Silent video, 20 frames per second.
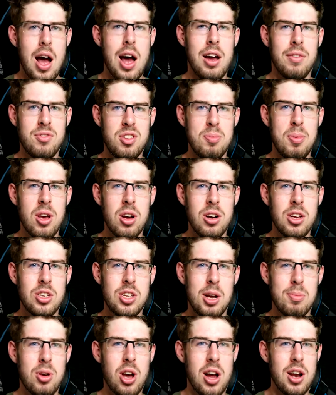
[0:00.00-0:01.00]
I have to be
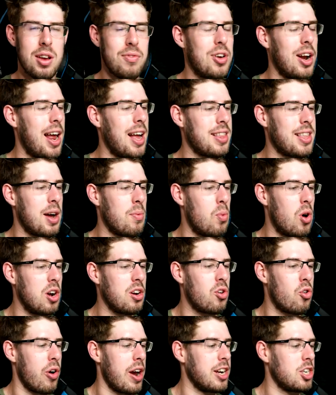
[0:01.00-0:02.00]
honest, I'm kind of glad that
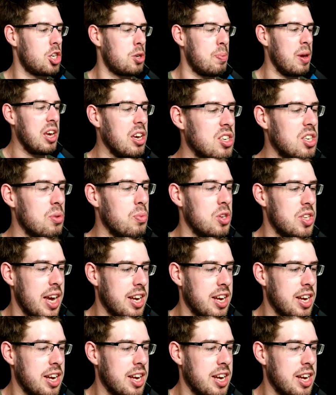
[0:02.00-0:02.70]
one crashed because it was